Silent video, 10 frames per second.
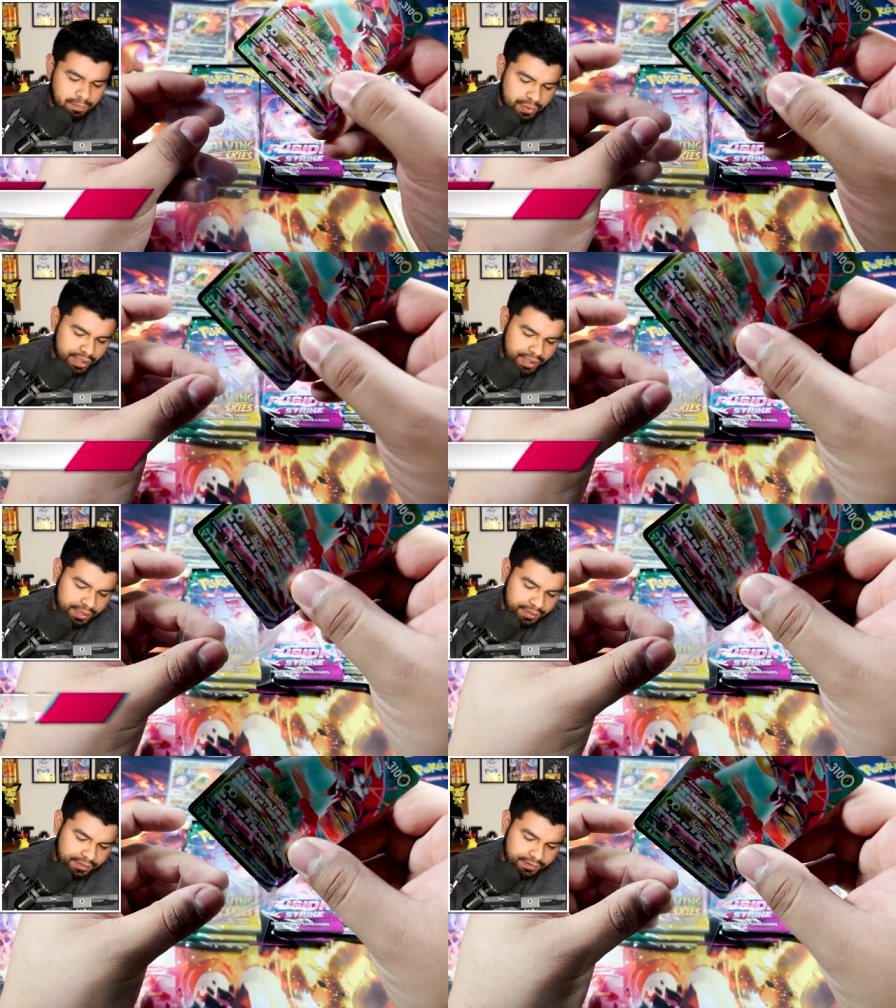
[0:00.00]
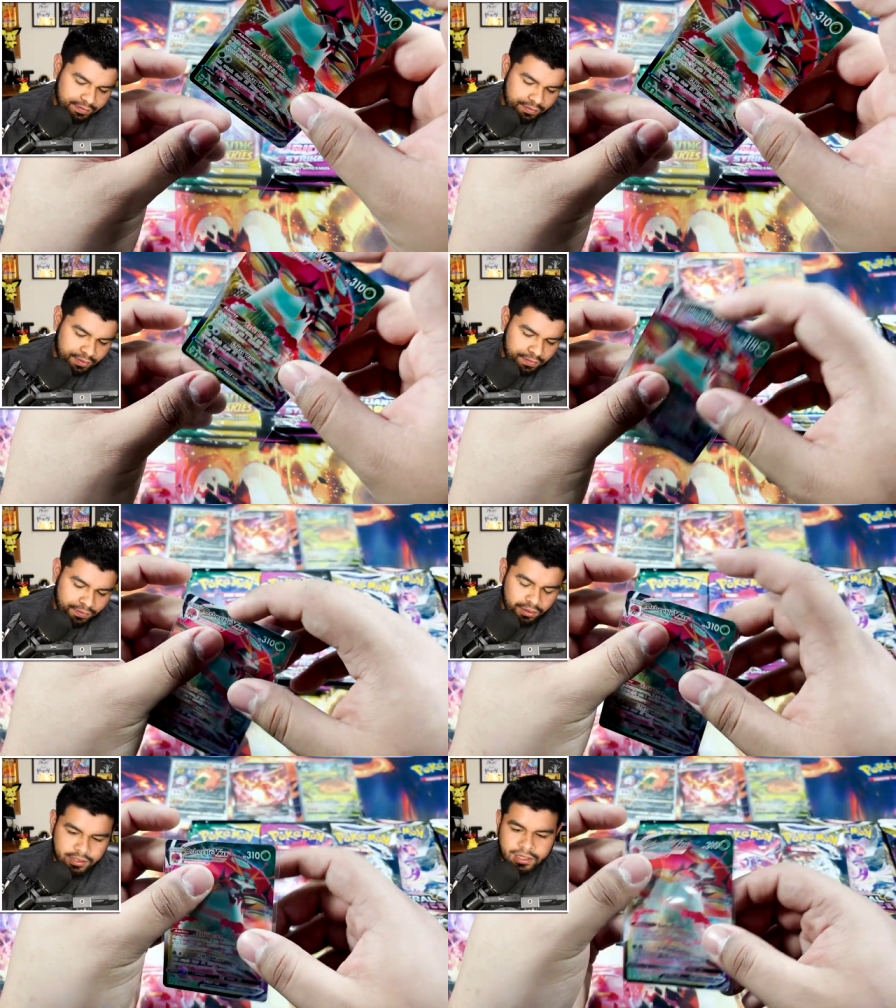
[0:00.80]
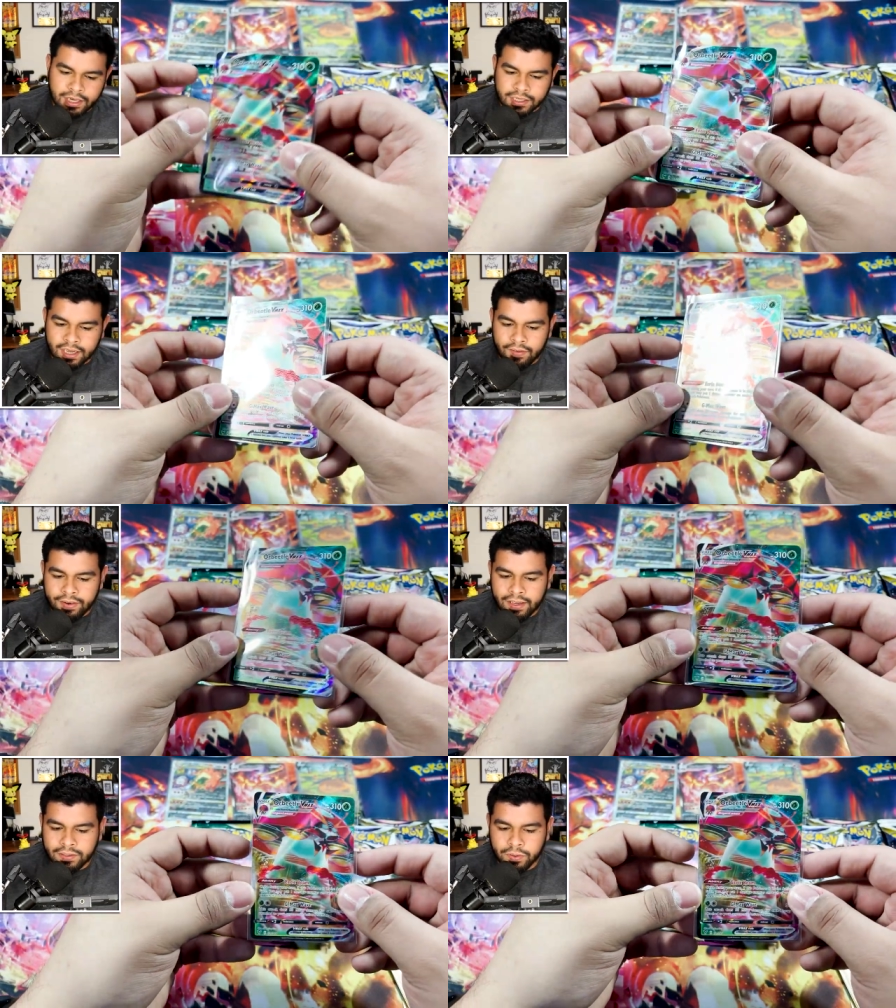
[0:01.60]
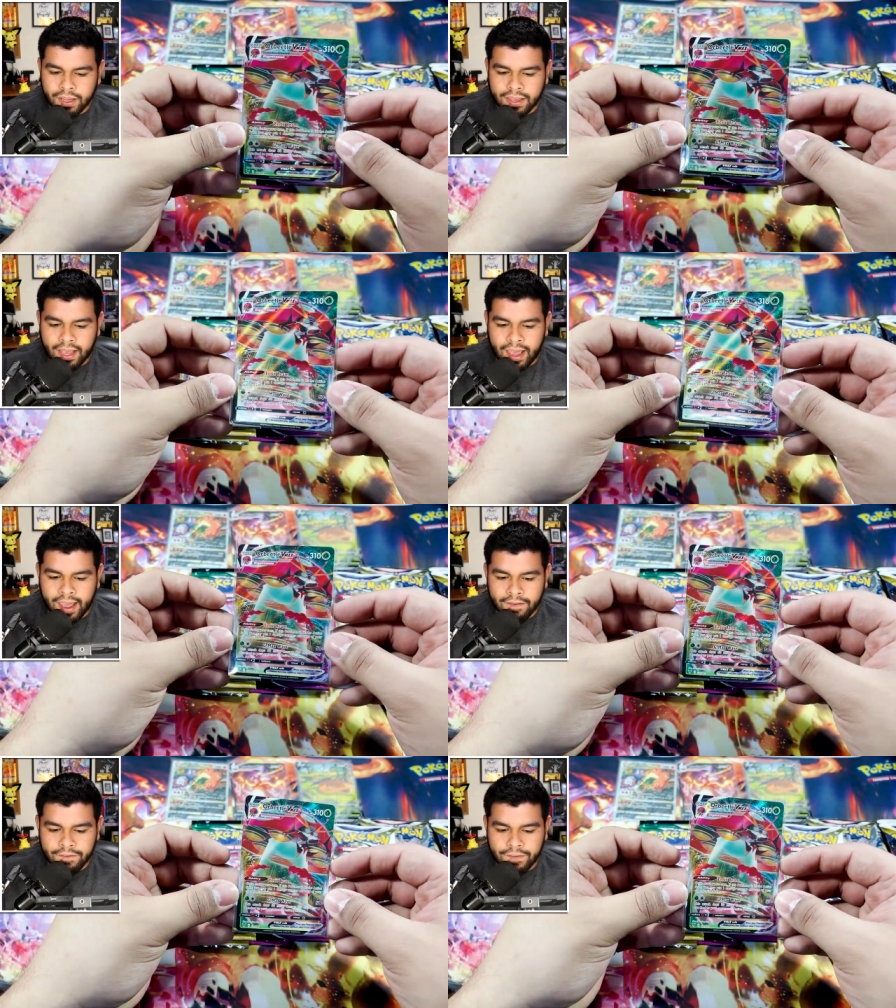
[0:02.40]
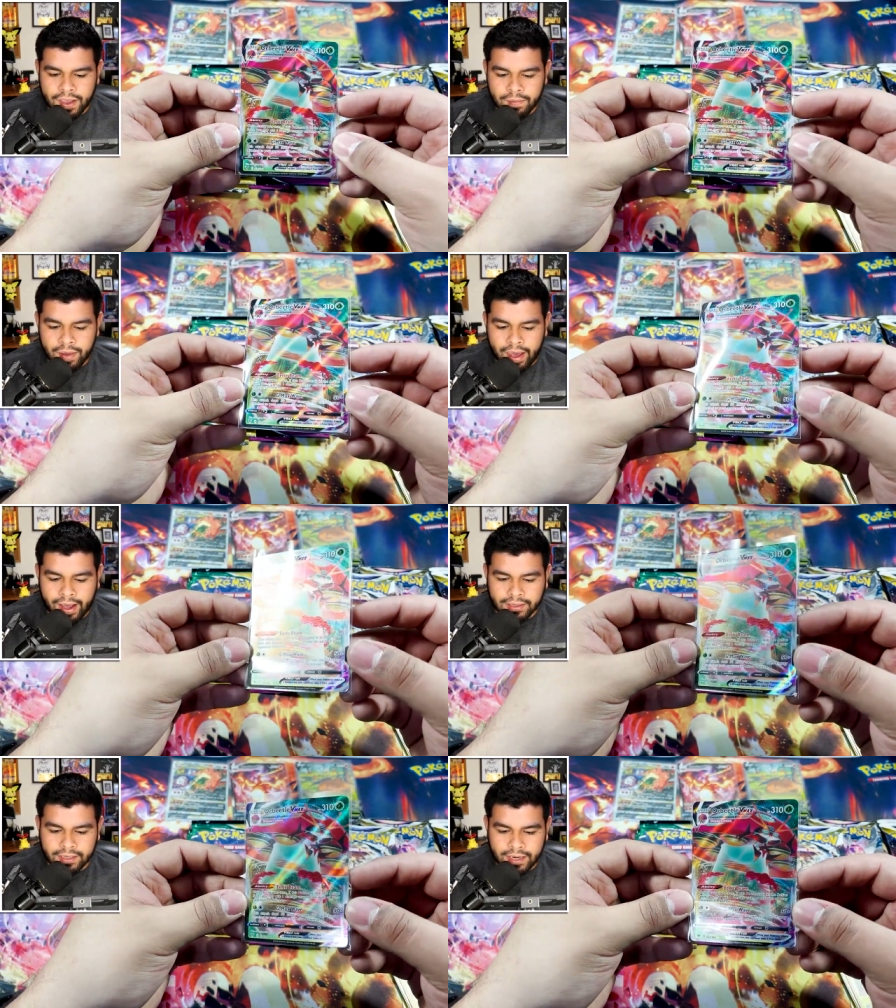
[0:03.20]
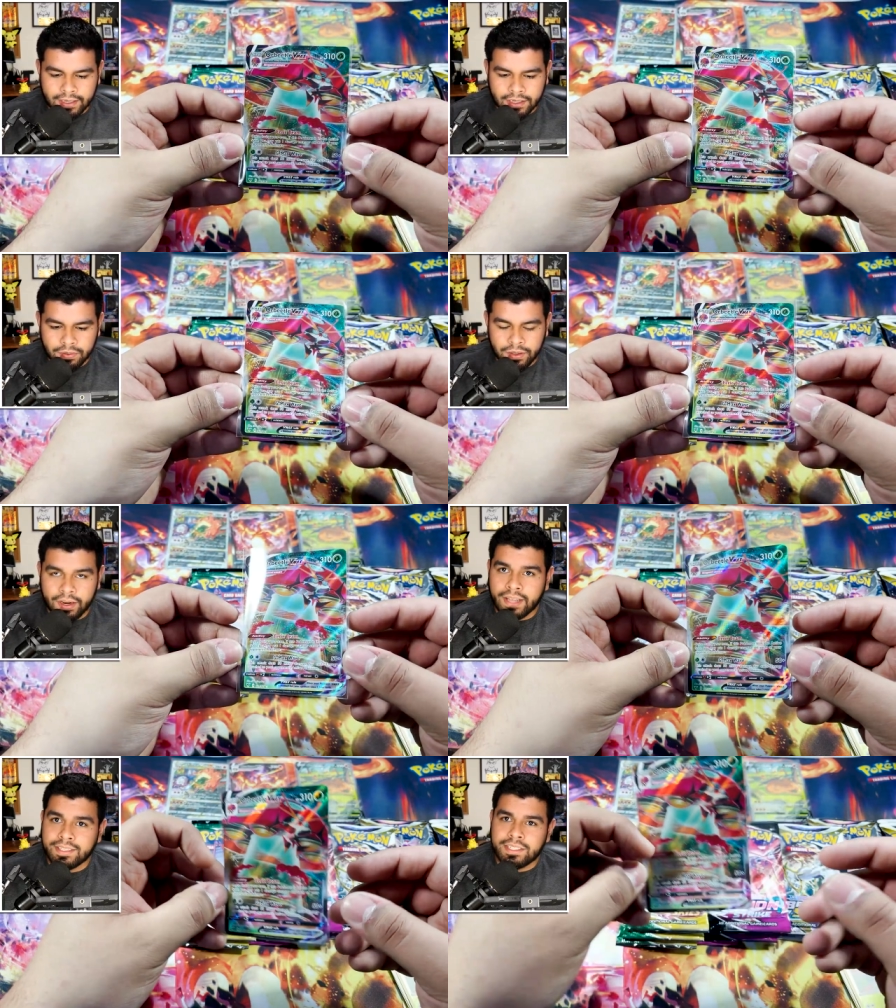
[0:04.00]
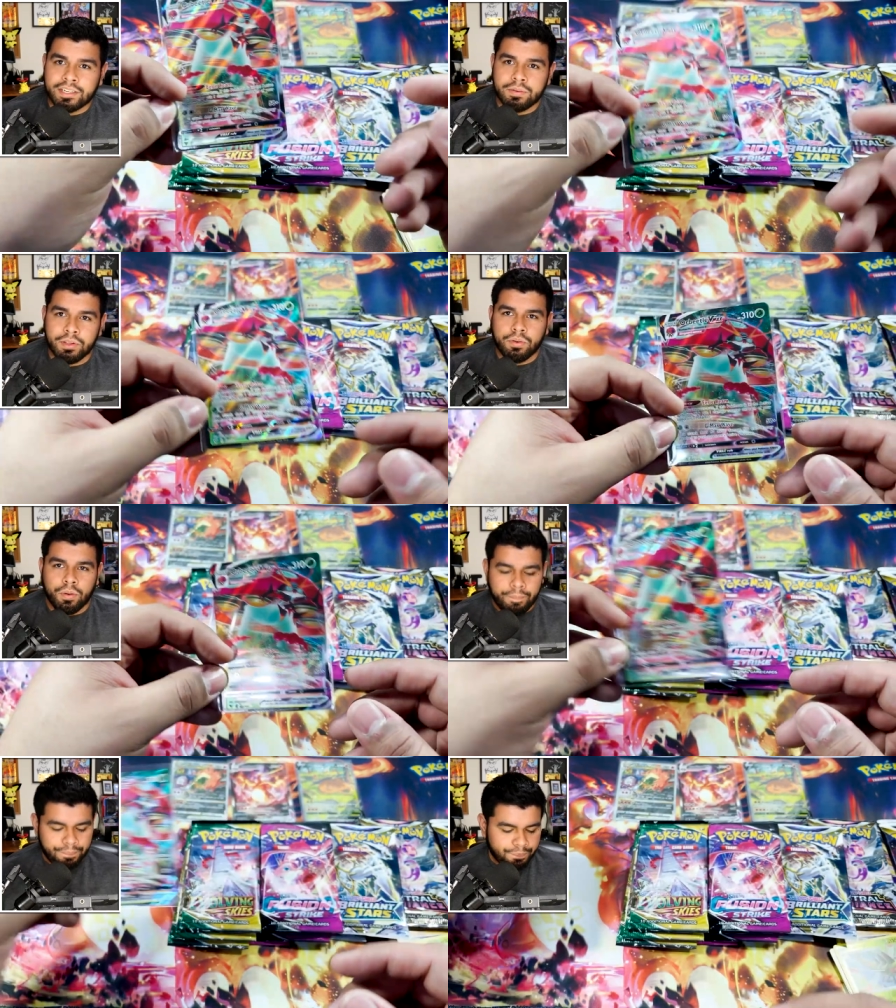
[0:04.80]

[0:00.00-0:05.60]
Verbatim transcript: That Vivid Voltage covering us with a VMAX. That is actually really nice. That's actually really cool.